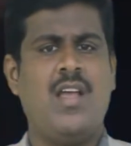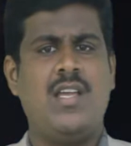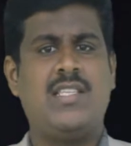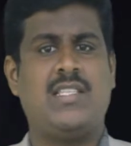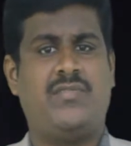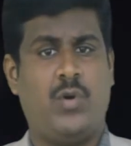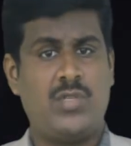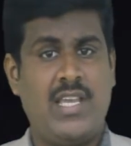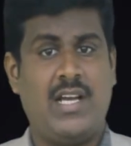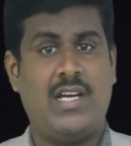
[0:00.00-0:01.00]
It's
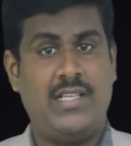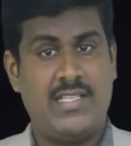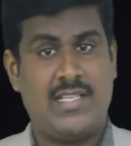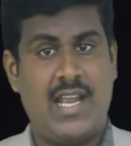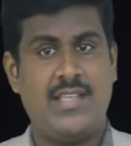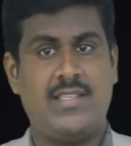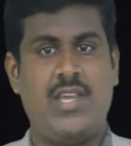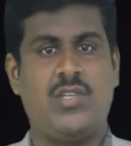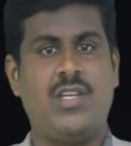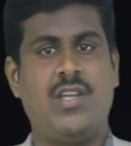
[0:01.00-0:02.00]
forcing a
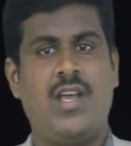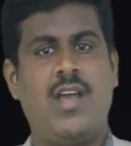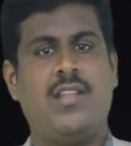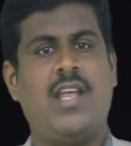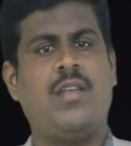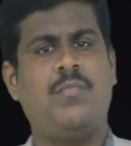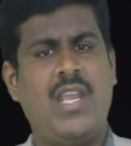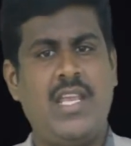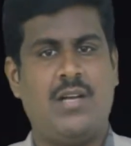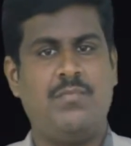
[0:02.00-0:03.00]
digitalization that
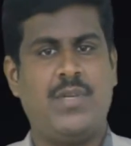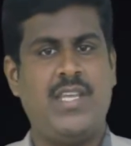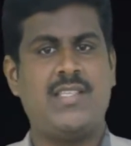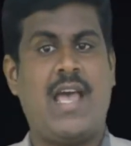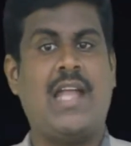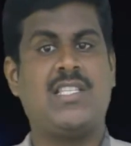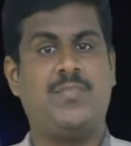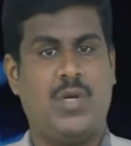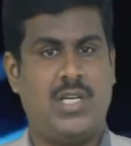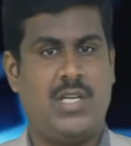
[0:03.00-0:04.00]
many companies had
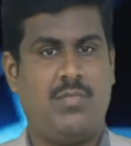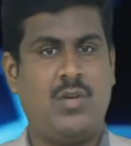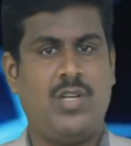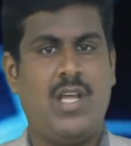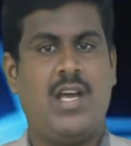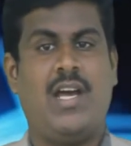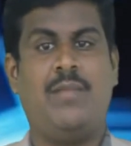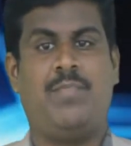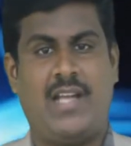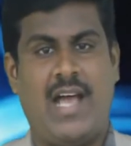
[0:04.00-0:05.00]
spoken about
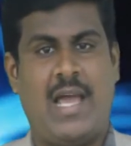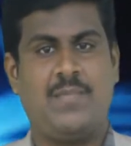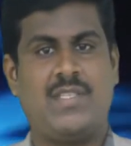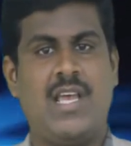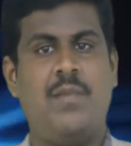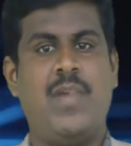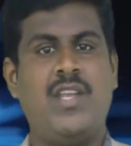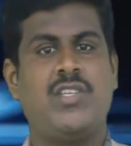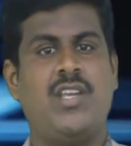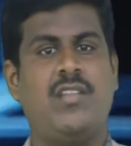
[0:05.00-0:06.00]
and perhaps
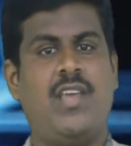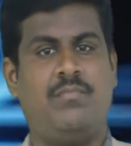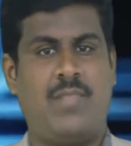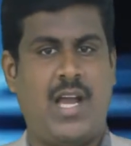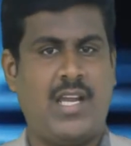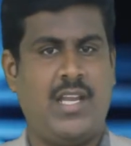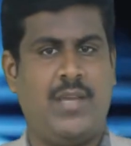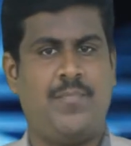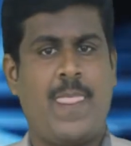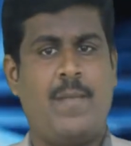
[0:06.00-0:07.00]
mentioned in their
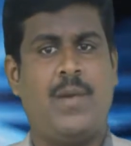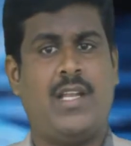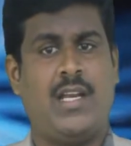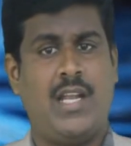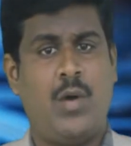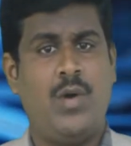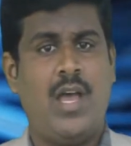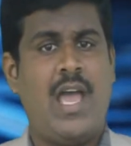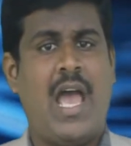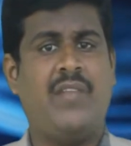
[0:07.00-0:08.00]
marketing, but are
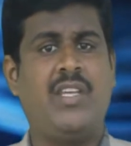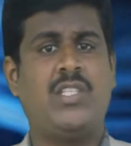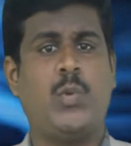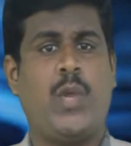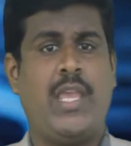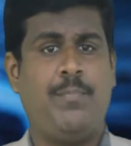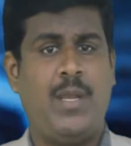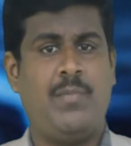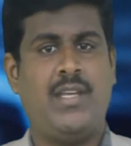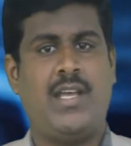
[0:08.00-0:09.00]
now having to
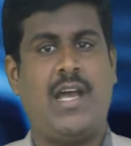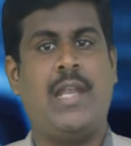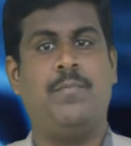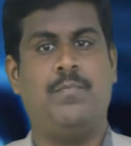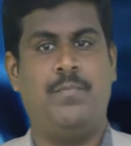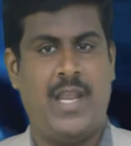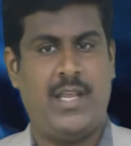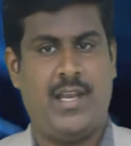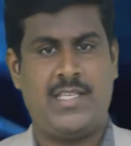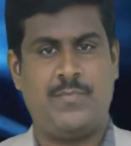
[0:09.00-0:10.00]
implement at
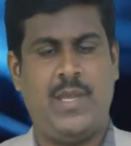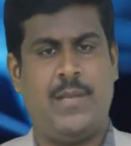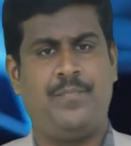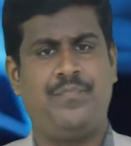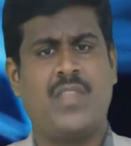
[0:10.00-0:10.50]
breakneck speed.